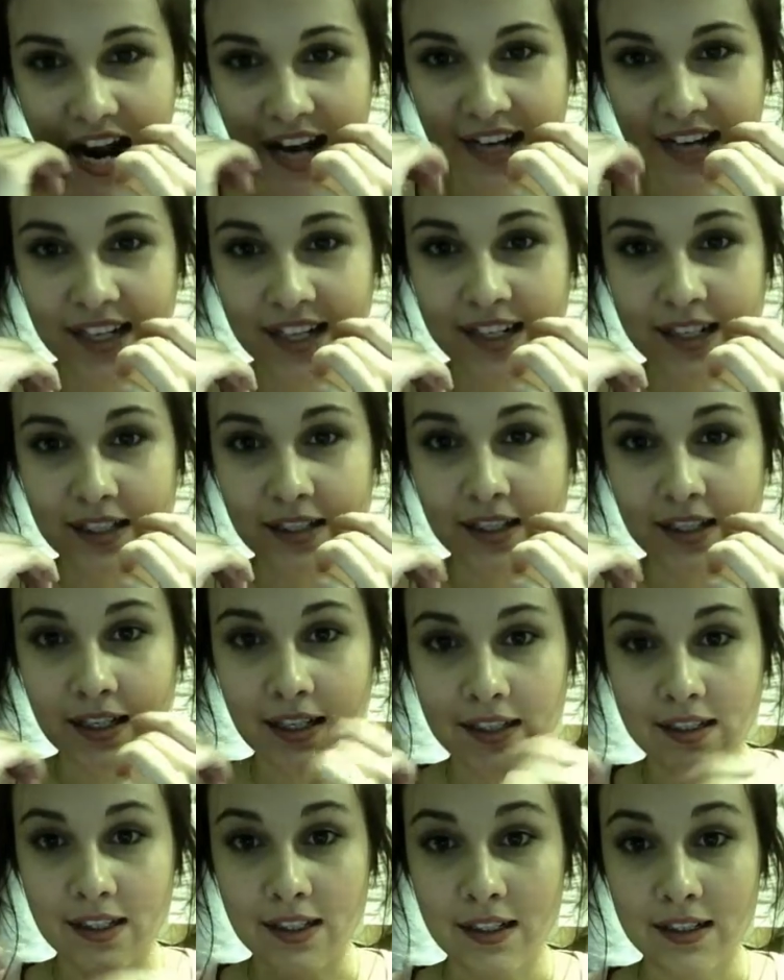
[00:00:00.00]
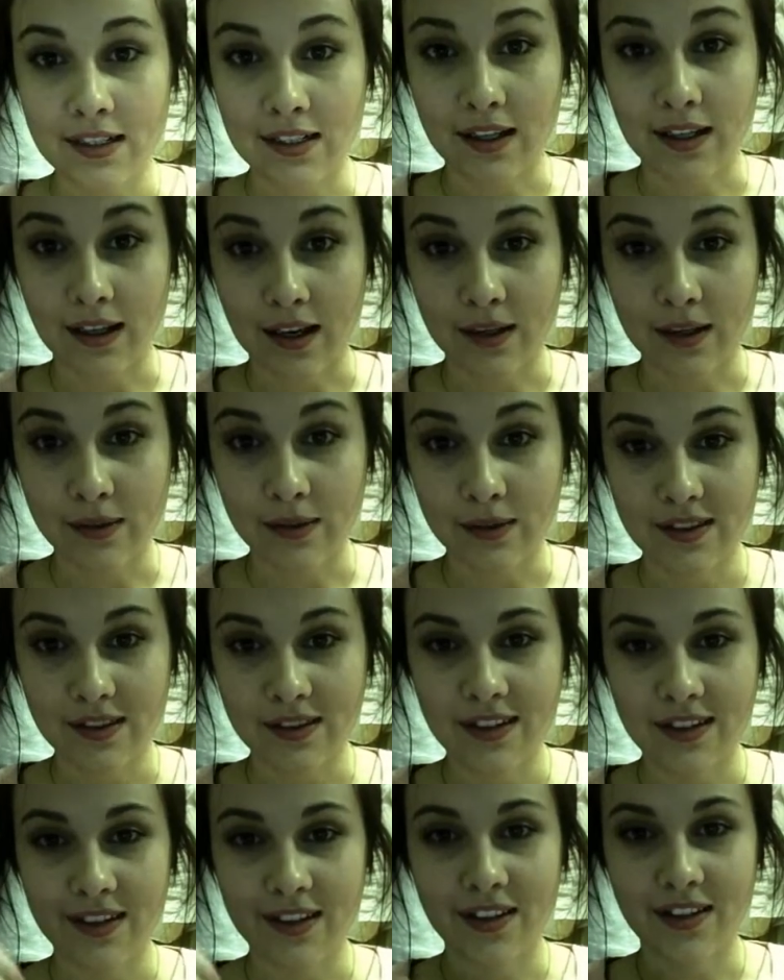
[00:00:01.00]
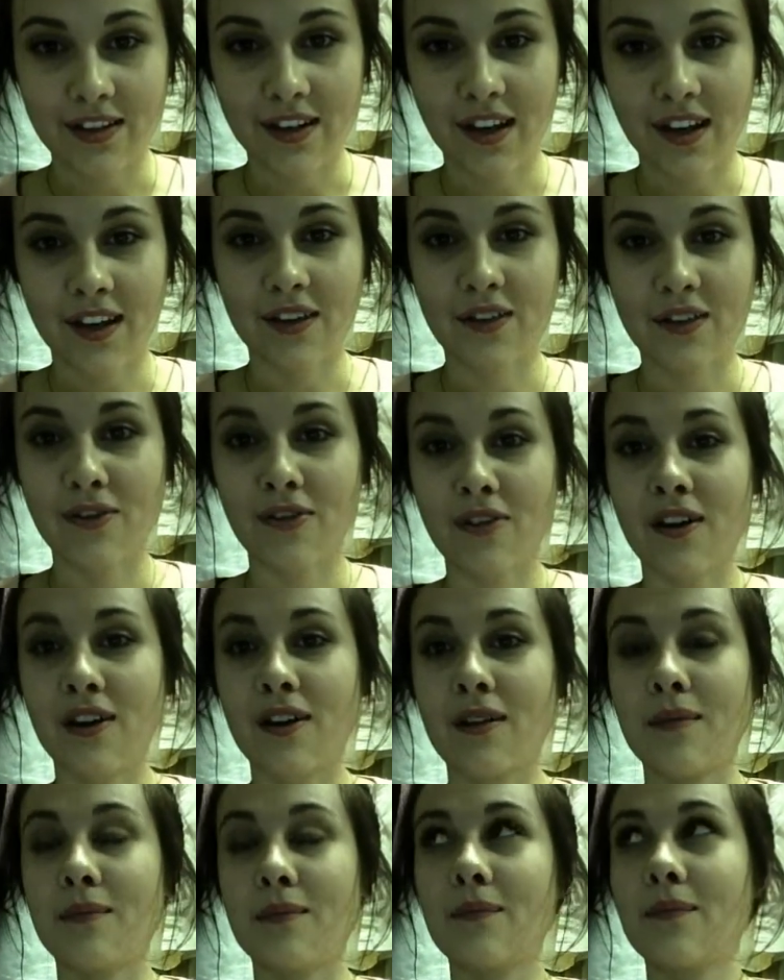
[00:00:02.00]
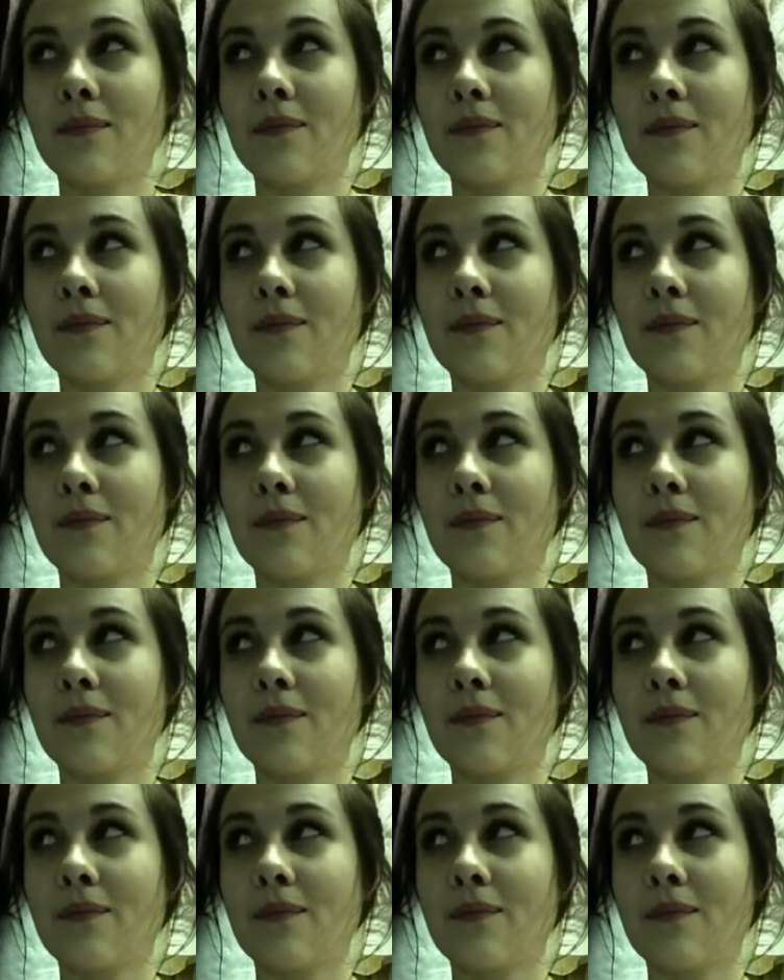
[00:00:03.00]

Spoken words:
I needed to get into the house. We were getting from,